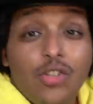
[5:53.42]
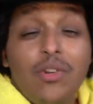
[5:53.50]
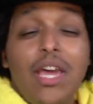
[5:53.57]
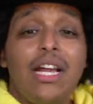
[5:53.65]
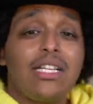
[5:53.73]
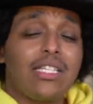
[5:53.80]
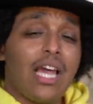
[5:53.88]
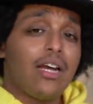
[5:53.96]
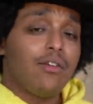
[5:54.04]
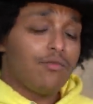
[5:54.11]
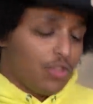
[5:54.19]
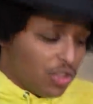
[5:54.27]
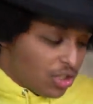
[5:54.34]
So NADEXE kind
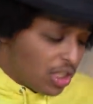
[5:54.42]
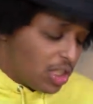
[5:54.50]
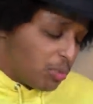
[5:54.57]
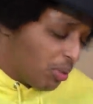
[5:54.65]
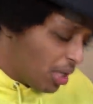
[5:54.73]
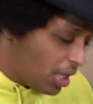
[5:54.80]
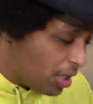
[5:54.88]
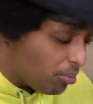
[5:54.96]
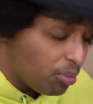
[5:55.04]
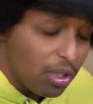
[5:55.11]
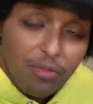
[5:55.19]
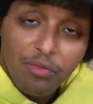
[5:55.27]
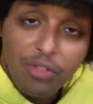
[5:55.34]
of just explained
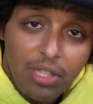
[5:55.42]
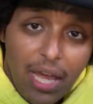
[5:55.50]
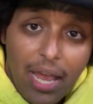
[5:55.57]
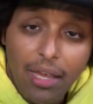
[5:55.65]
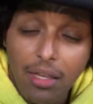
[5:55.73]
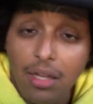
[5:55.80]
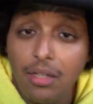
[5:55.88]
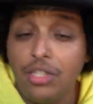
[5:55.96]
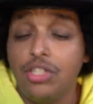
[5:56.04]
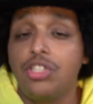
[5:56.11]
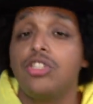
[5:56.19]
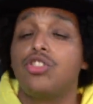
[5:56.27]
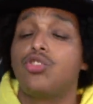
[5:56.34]
briefly that
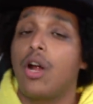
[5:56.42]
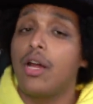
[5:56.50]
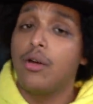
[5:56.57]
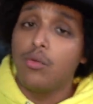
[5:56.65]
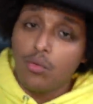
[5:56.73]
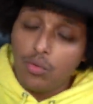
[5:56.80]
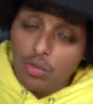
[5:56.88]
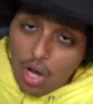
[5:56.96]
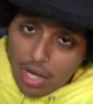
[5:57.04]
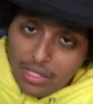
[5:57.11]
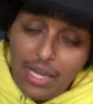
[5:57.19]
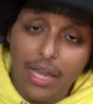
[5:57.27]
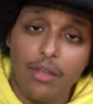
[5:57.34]
he's gonna try and
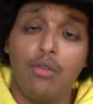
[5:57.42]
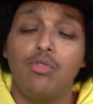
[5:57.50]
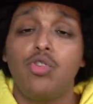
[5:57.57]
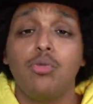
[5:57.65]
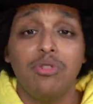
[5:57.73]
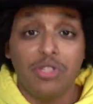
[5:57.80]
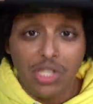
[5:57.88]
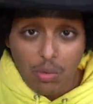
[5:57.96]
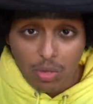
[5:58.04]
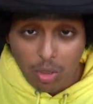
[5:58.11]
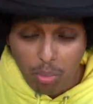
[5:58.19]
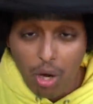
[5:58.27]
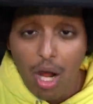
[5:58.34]
contact YouTube and see
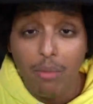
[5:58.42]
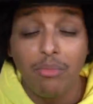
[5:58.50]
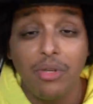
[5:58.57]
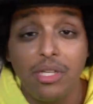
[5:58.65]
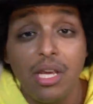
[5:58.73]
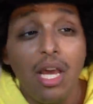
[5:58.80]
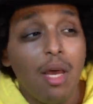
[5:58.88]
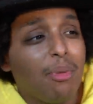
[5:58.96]
what the problem is.